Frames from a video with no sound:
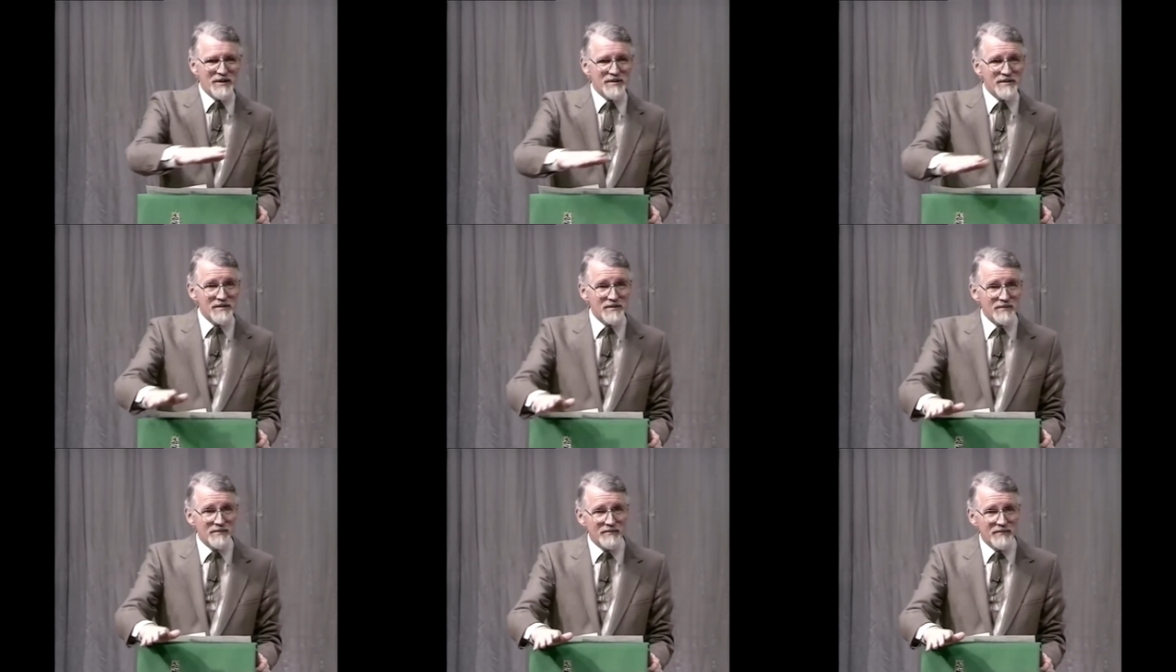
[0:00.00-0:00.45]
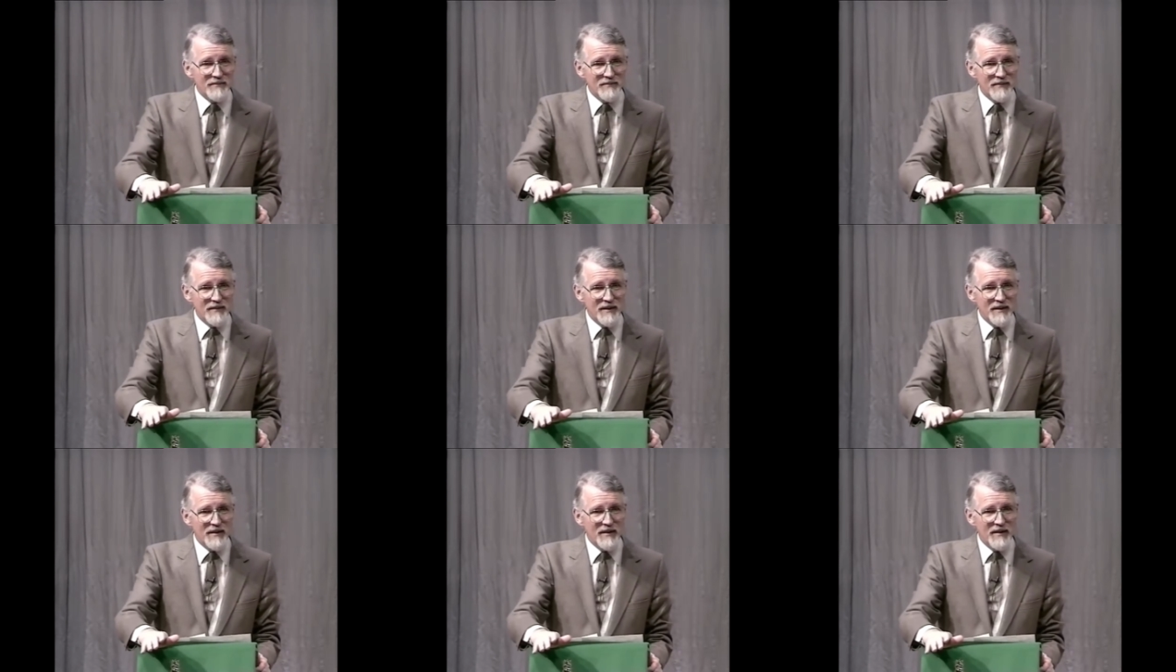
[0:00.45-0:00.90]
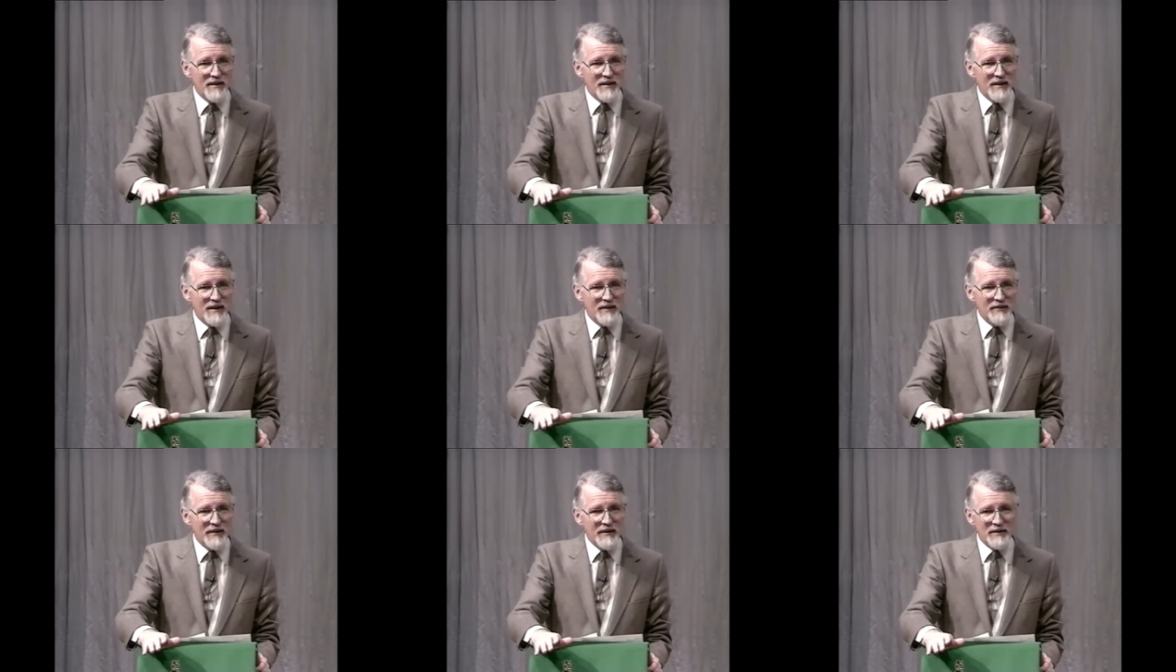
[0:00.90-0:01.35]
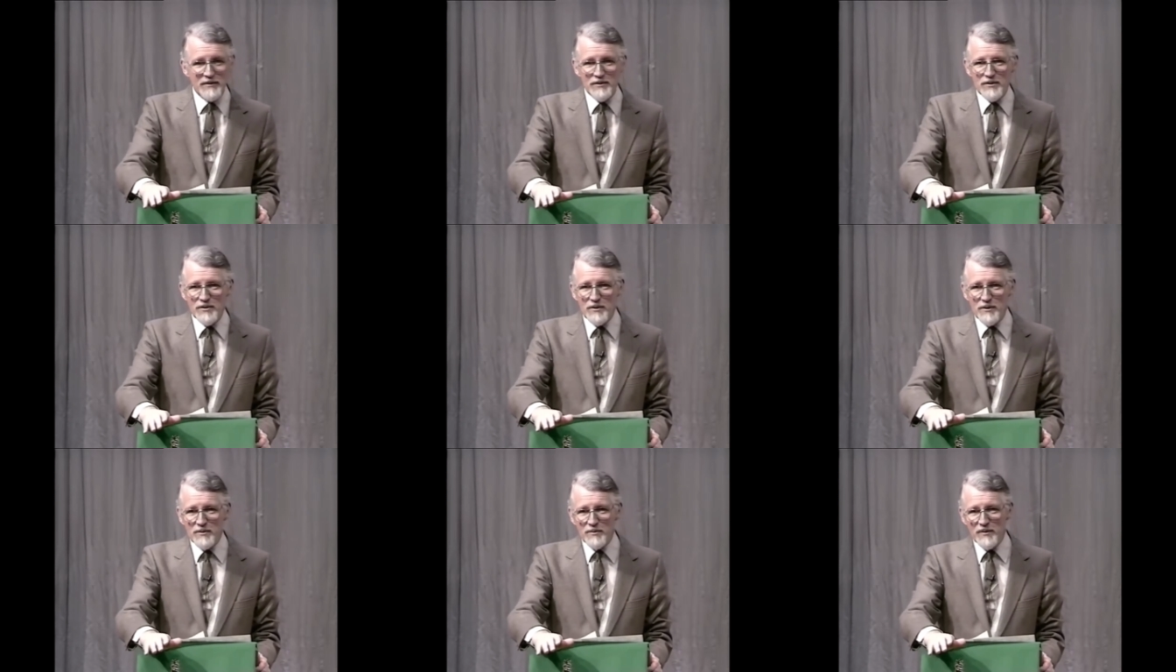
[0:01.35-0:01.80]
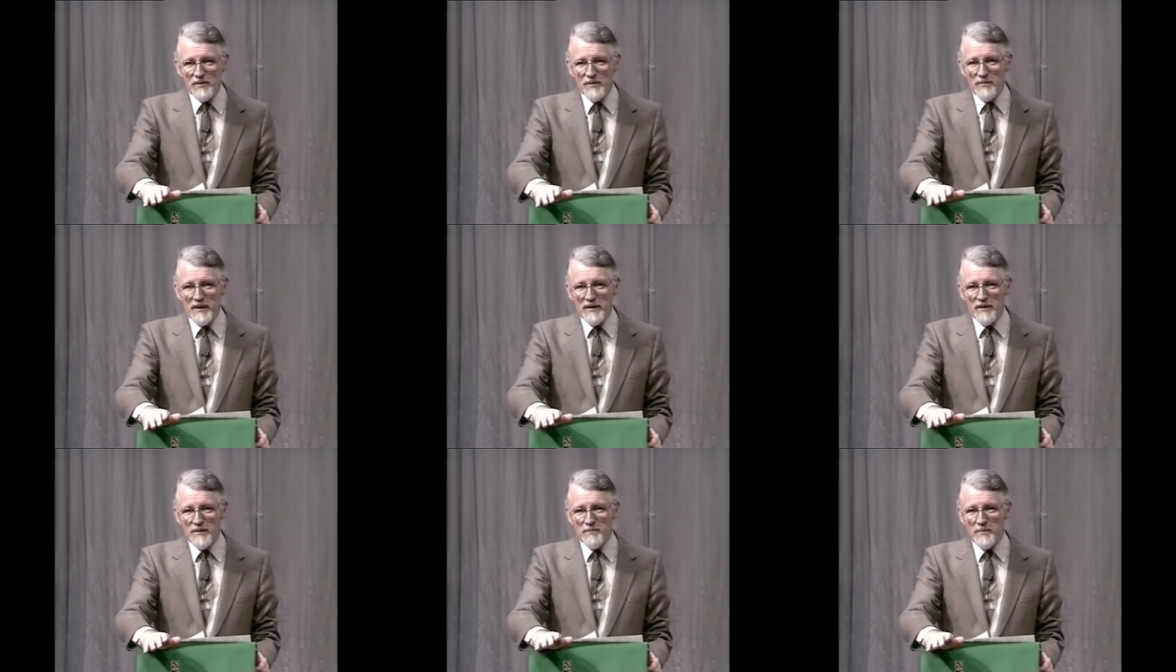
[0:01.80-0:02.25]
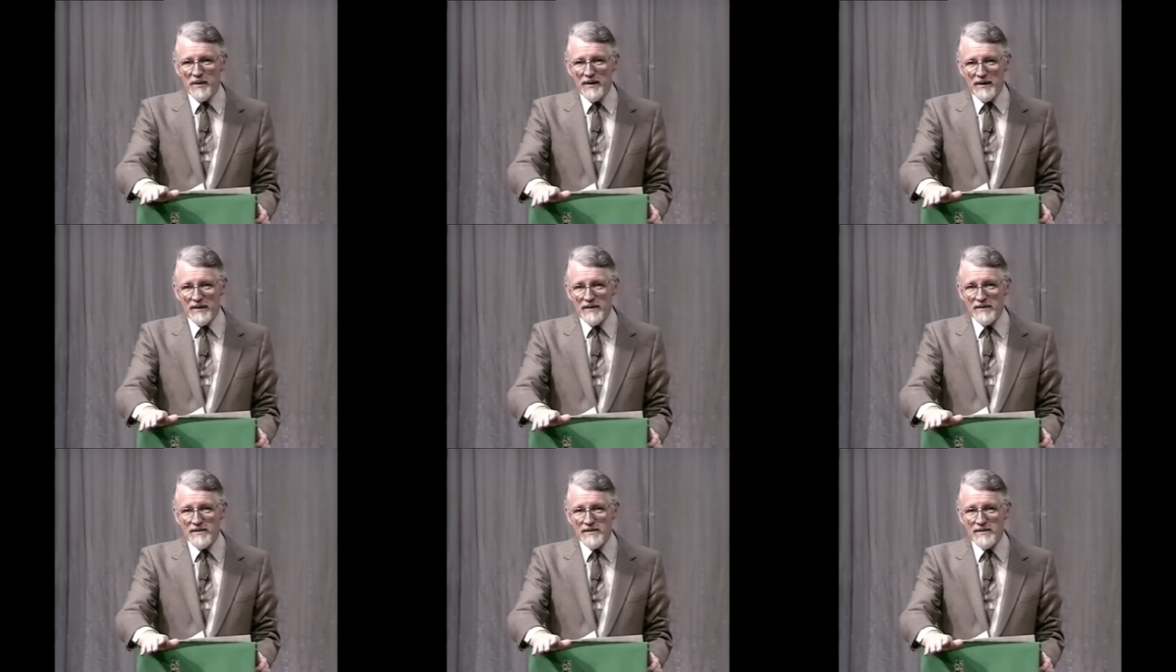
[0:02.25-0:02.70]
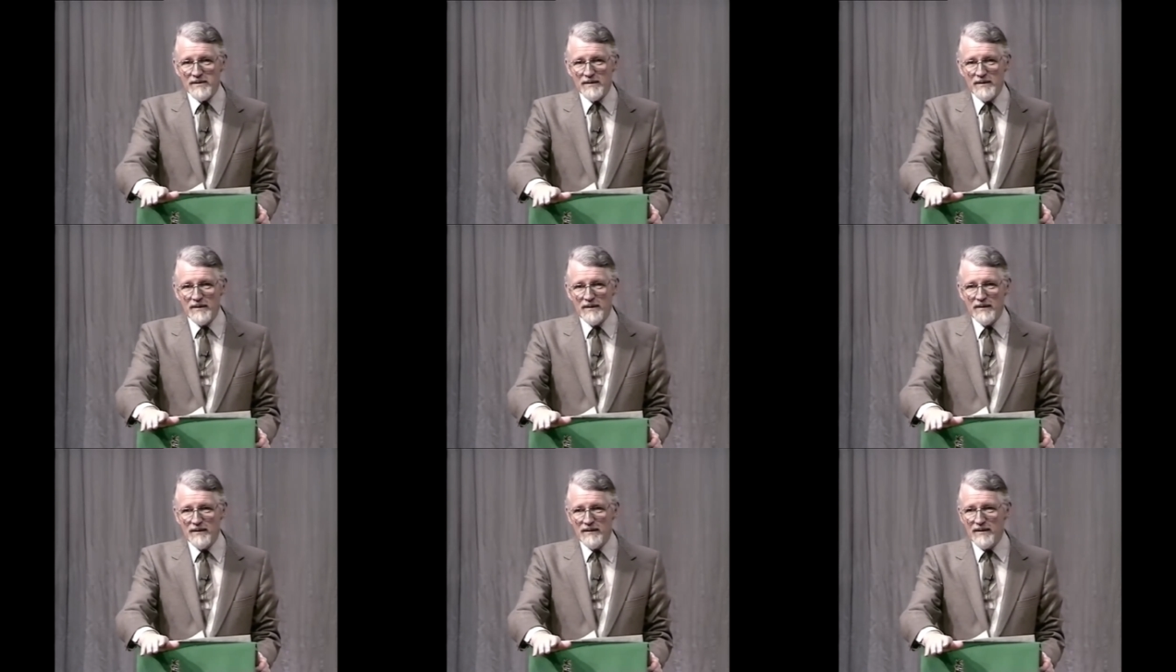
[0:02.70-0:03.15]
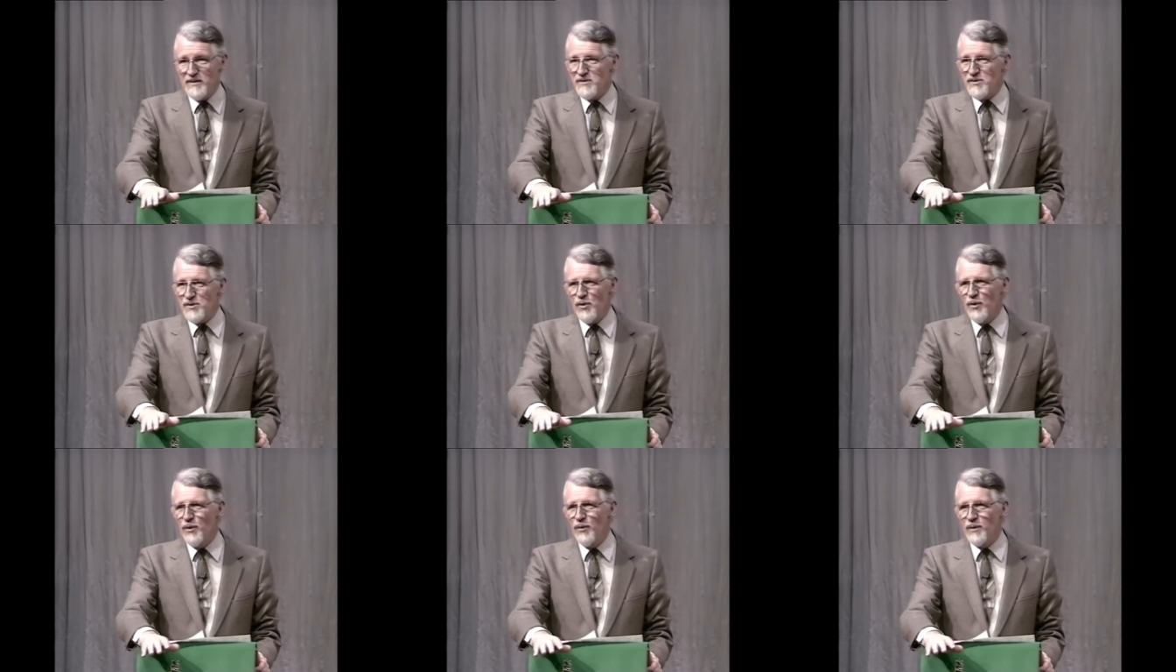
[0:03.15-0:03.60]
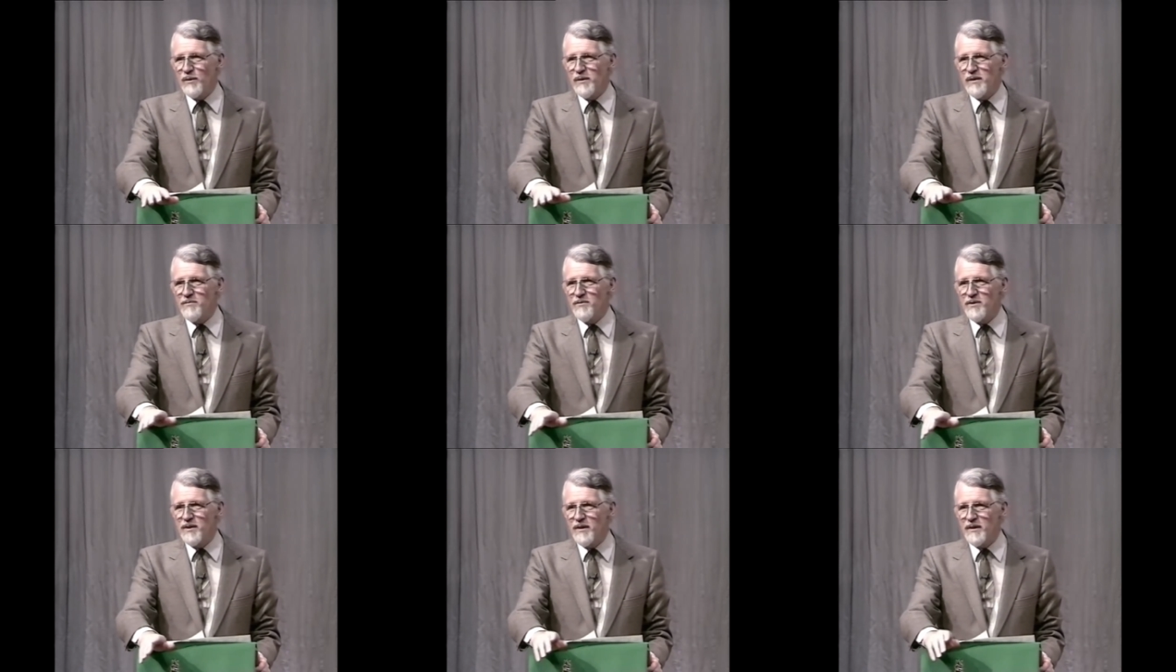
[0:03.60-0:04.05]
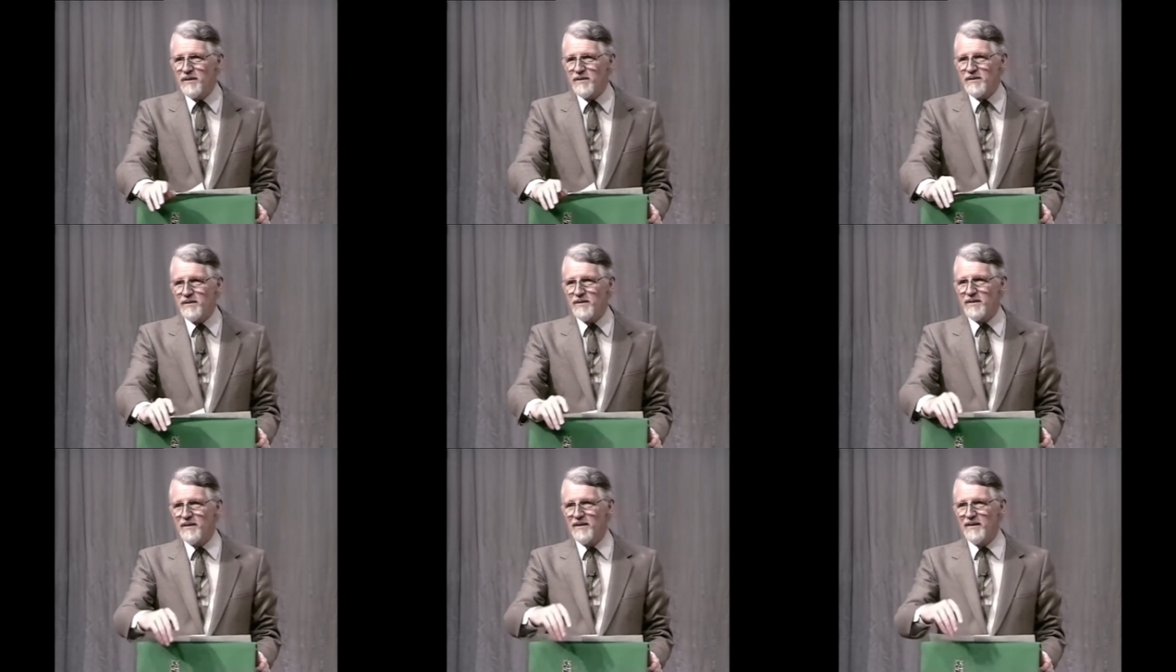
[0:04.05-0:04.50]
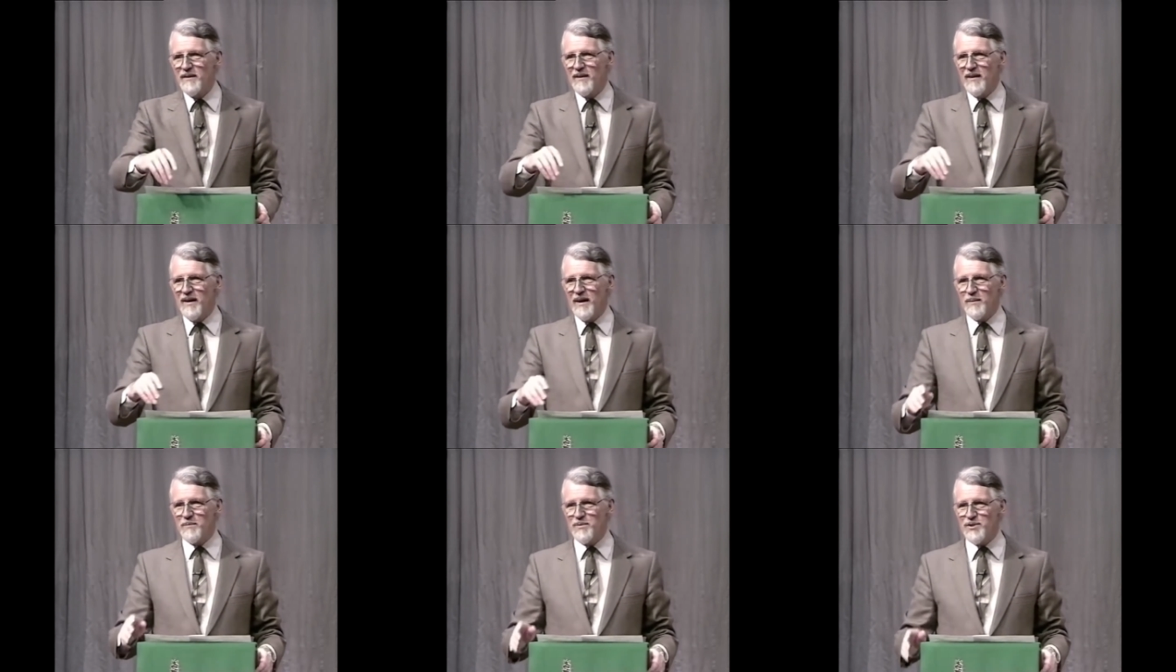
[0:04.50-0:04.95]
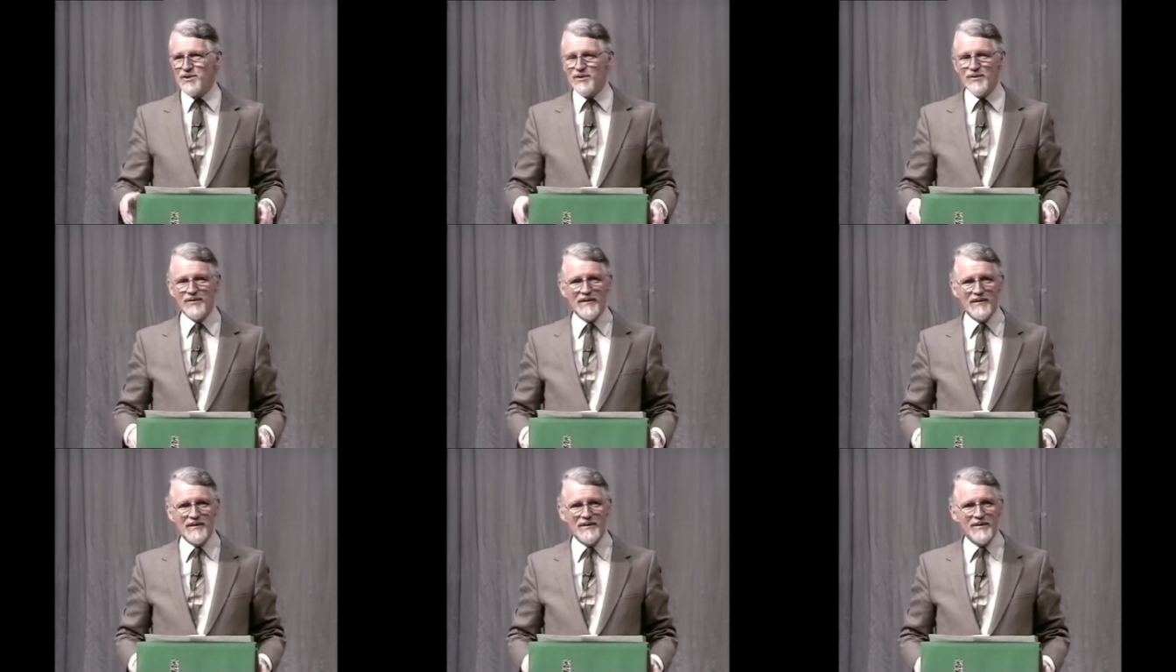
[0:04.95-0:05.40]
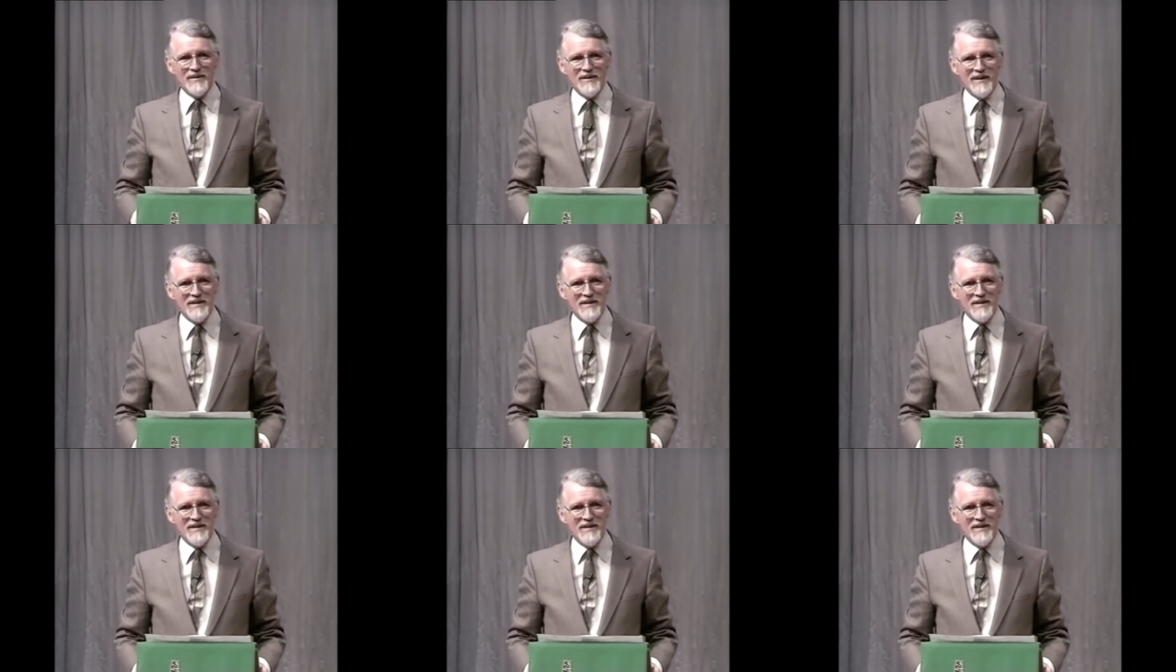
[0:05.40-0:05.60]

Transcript: And they can do it with about a pint. That's all they've got. I'm sure the Lord